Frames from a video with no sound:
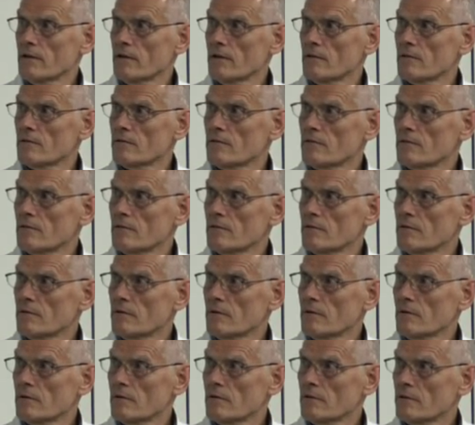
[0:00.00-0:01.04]

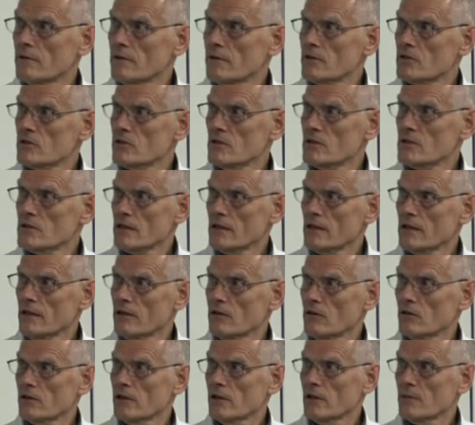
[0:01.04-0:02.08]
uh, which is
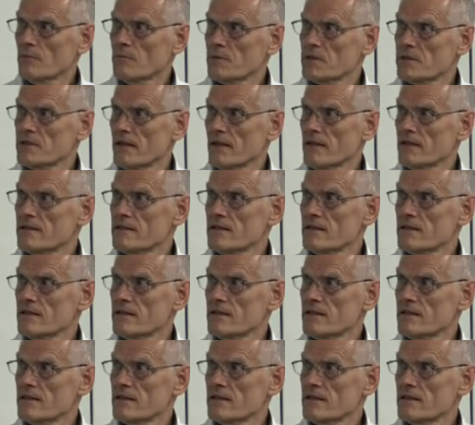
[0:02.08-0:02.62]
again not 100%